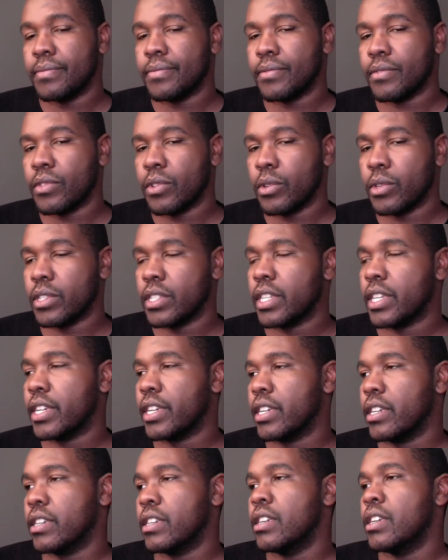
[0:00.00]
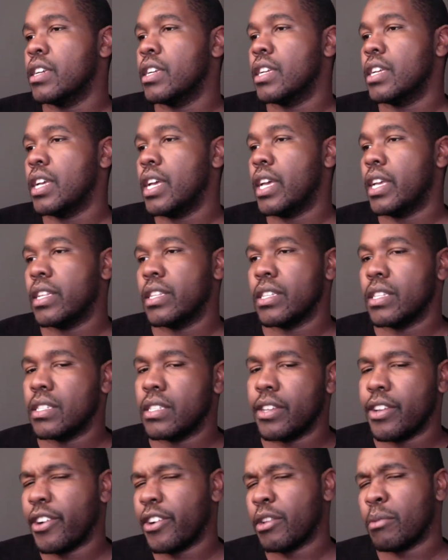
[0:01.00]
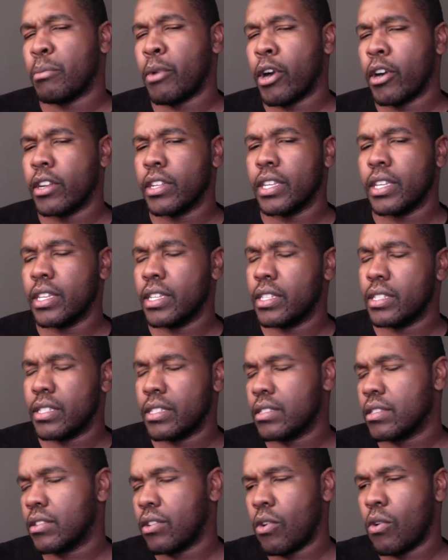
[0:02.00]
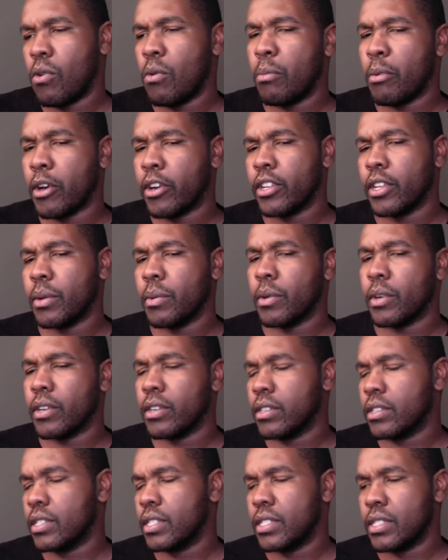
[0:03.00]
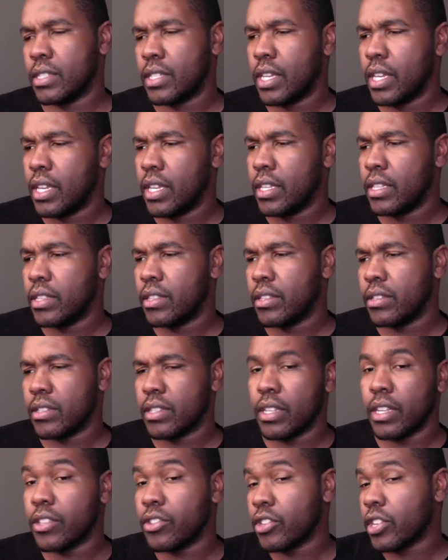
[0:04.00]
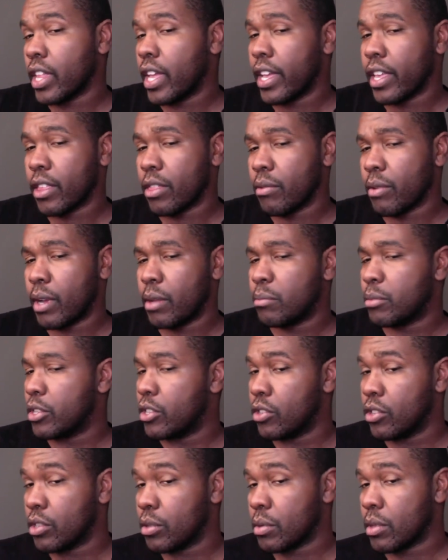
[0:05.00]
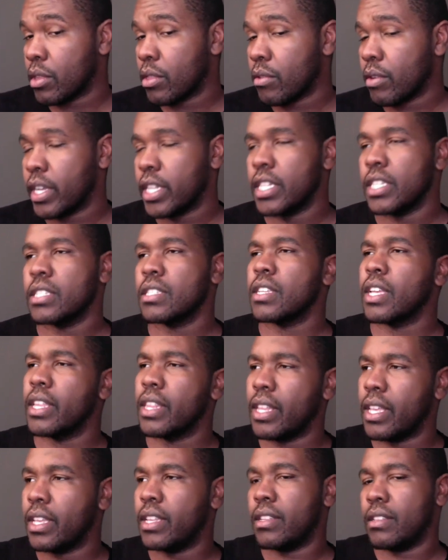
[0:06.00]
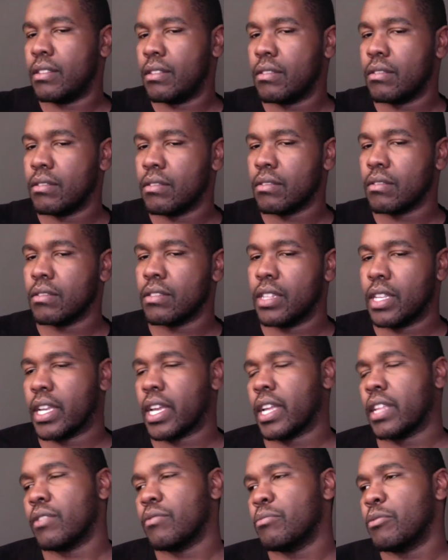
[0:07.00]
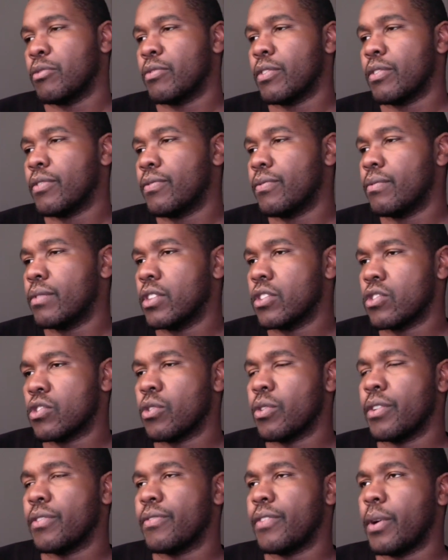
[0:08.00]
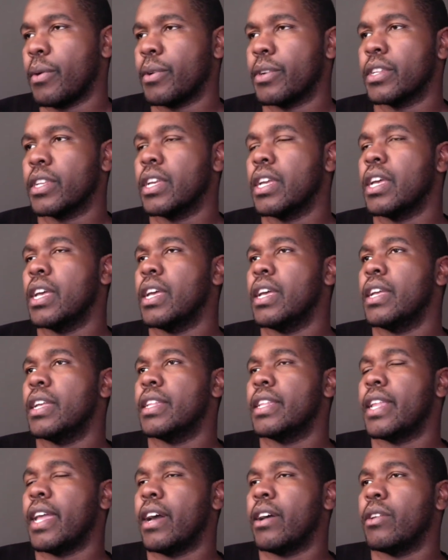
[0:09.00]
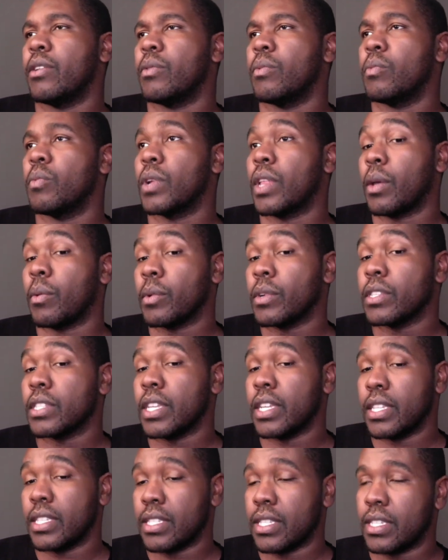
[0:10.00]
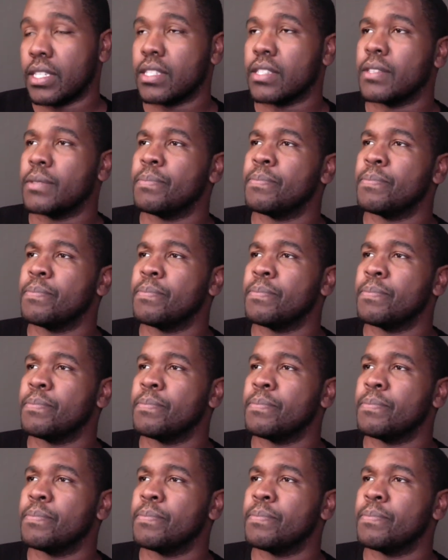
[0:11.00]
Thor's here, and he's here at a party, and it's a whole party world, and there's an underlying threat, but you don't know what the threat is, and then they kind of move the story forward. Now, what I will say is this.